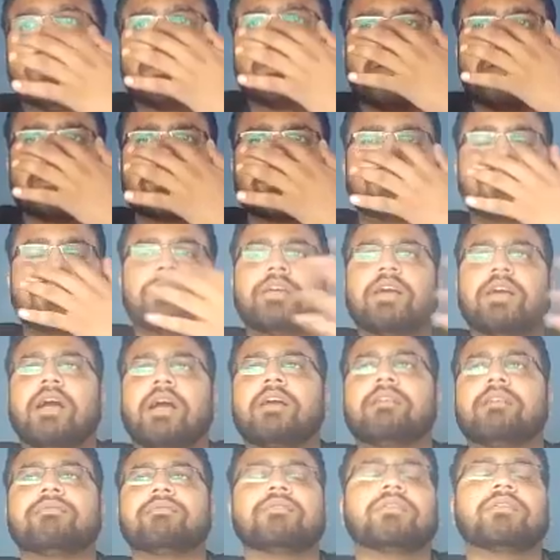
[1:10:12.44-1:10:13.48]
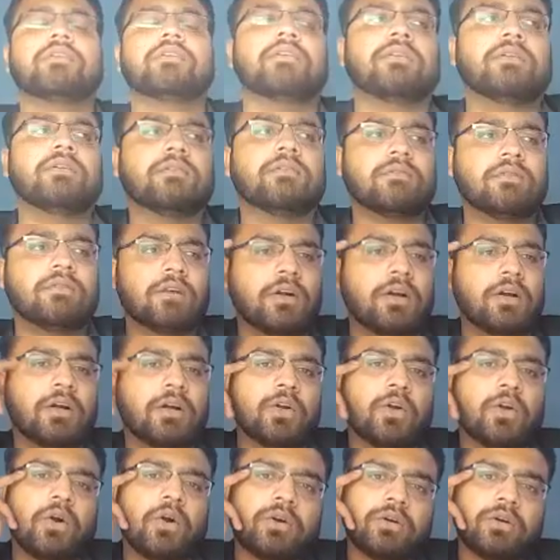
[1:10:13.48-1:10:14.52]
See, I've
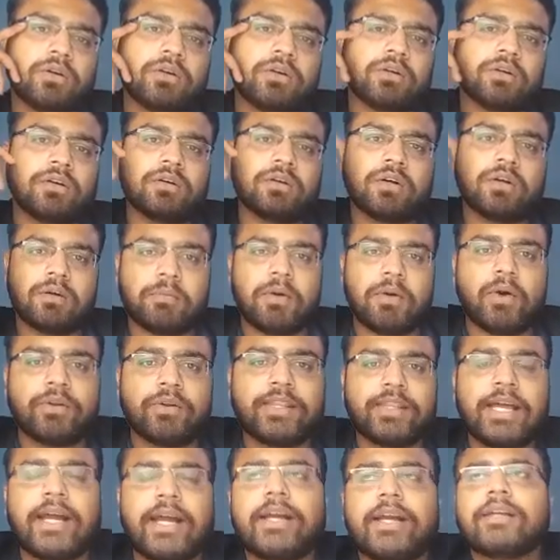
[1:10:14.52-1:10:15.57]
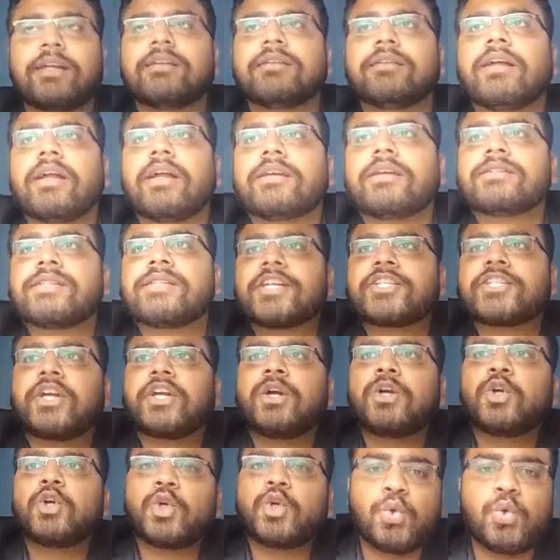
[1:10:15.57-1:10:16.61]
talked about that
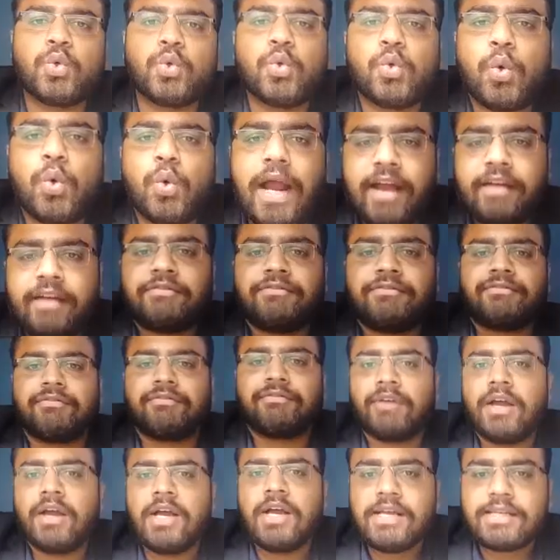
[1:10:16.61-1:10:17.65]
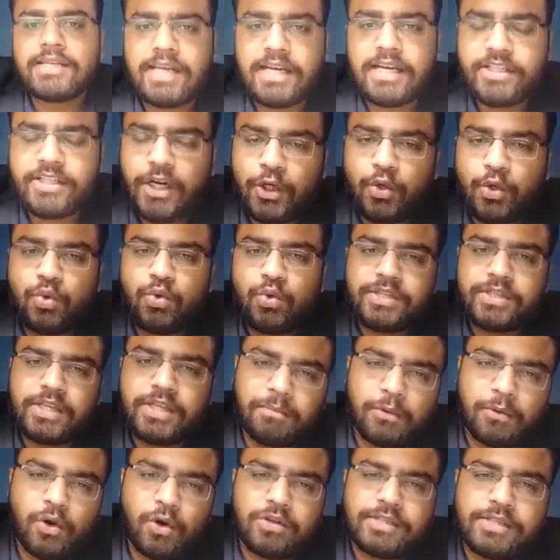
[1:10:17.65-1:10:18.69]
section 2F, section 2
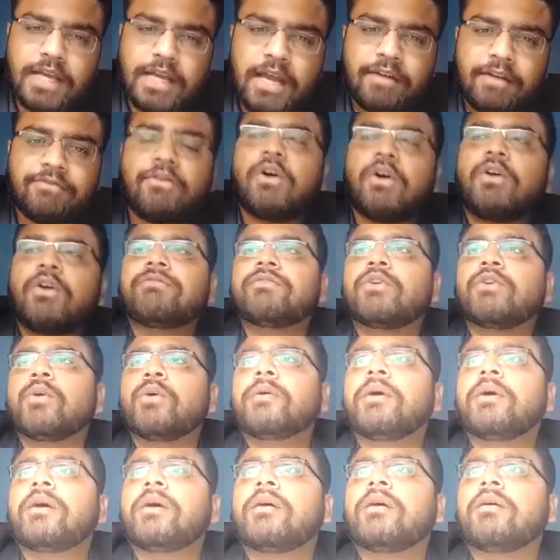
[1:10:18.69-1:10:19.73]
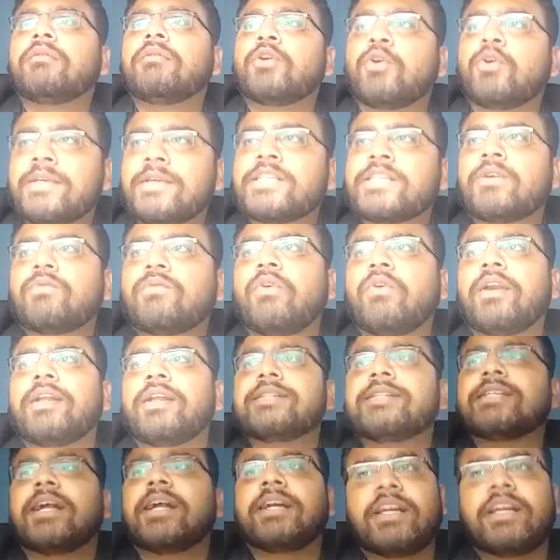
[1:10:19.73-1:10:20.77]
subclause F of domestic violence
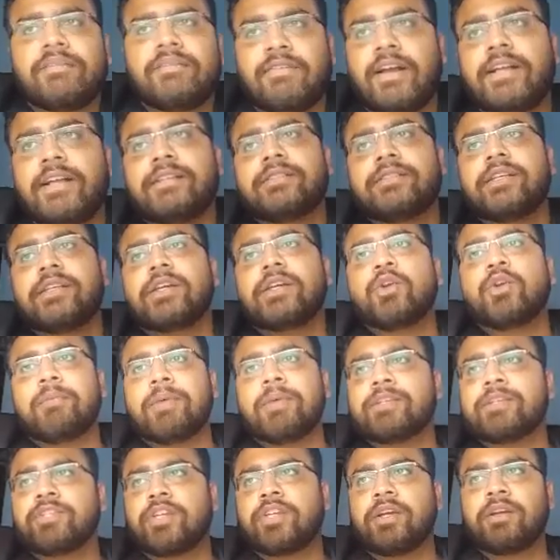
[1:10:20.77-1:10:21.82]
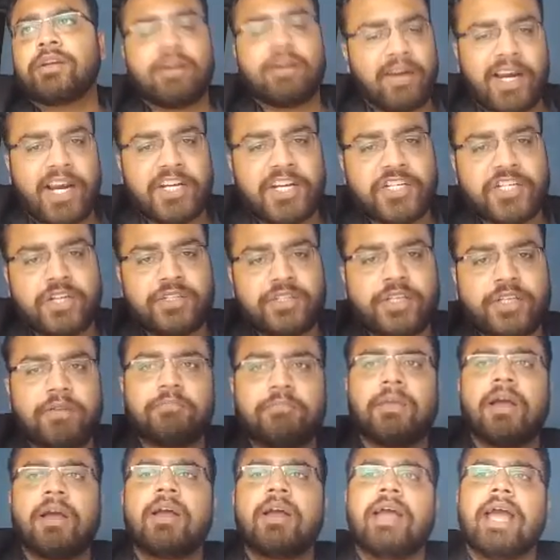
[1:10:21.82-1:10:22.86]
that defines the domestic relationship,
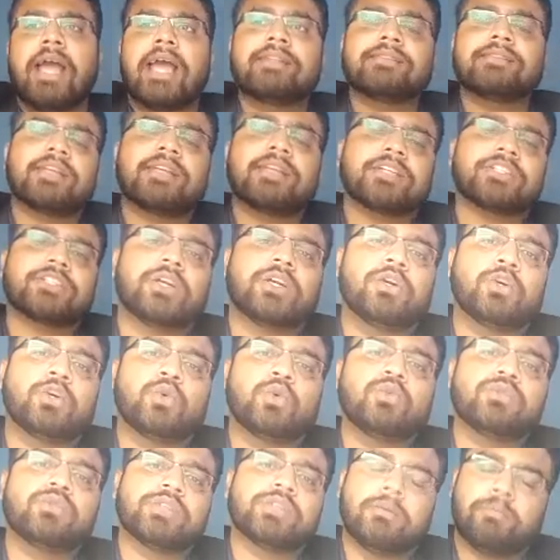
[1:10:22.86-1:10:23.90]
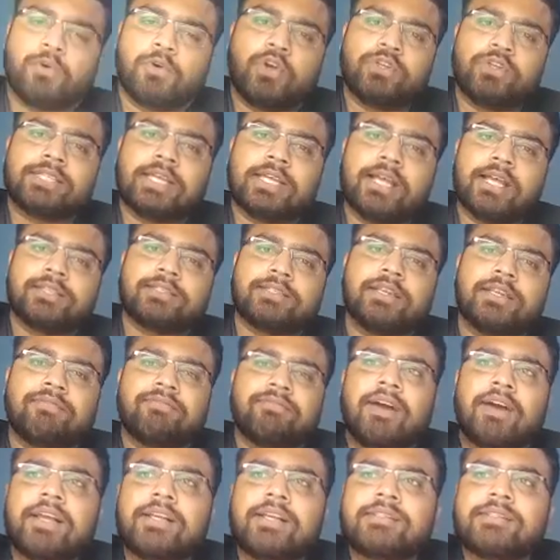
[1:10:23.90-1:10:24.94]
and section 2 subclause S
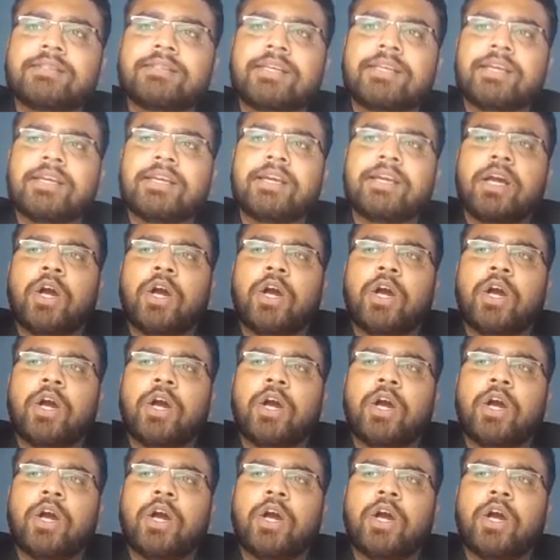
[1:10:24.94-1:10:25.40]
defines the